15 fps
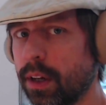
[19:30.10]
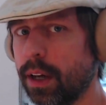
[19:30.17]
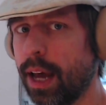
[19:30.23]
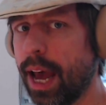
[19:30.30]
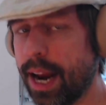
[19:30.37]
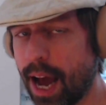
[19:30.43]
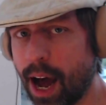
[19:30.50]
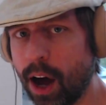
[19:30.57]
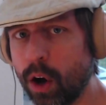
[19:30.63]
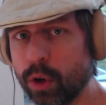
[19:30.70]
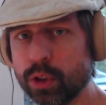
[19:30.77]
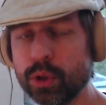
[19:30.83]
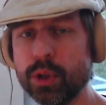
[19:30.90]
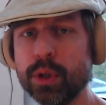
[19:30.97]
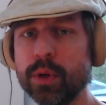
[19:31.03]
And how
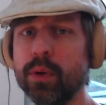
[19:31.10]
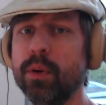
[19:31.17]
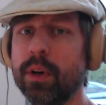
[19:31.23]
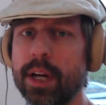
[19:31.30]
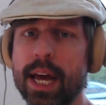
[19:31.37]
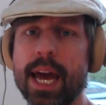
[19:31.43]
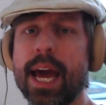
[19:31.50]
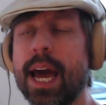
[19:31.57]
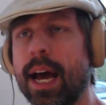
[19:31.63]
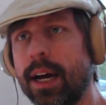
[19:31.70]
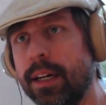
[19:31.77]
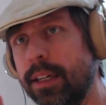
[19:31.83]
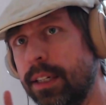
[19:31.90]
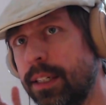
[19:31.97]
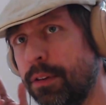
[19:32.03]
do you
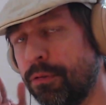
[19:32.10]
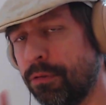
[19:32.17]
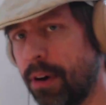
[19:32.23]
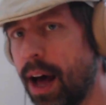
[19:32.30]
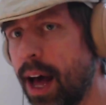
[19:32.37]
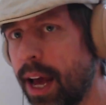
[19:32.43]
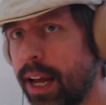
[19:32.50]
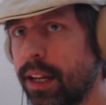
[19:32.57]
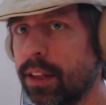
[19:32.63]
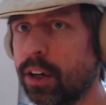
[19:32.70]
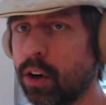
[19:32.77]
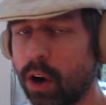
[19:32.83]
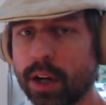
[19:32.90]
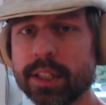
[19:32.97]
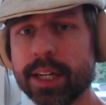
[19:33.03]
define the
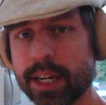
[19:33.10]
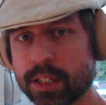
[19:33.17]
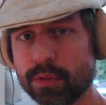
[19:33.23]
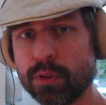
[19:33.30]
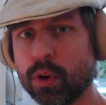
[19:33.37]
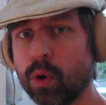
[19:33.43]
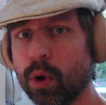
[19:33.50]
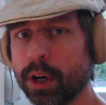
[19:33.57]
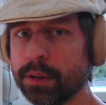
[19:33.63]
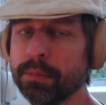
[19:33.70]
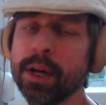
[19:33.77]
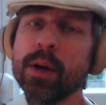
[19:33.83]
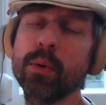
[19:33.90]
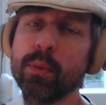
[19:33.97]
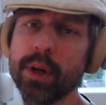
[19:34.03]
context of a chord?
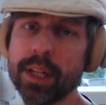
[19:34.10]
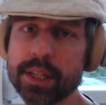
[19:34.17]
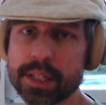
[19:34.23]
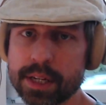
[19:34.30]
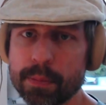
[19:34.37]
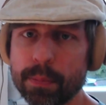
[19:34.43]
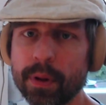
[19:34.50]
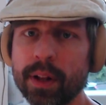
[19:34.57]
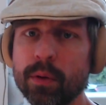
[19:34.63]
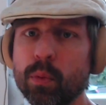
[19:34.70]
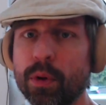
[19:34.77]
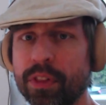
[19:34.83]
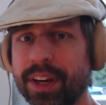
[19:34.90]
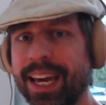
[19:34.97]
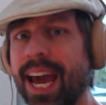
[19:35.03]
Well, it's simple,
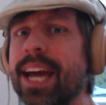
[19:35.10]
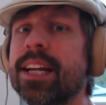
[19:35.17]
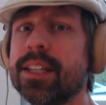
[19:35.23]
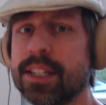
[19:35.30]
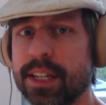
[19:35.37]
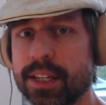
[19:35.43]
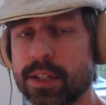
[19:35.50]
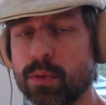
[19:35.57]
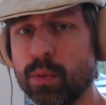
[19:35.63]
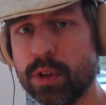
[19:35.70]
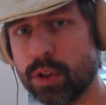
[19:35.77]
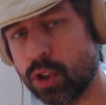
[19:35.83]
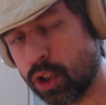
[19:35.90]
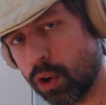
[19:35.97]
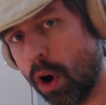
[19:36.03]
with cadences, with
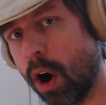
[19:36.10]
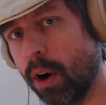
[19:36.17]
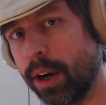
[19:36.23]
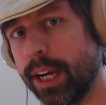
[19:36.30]
strong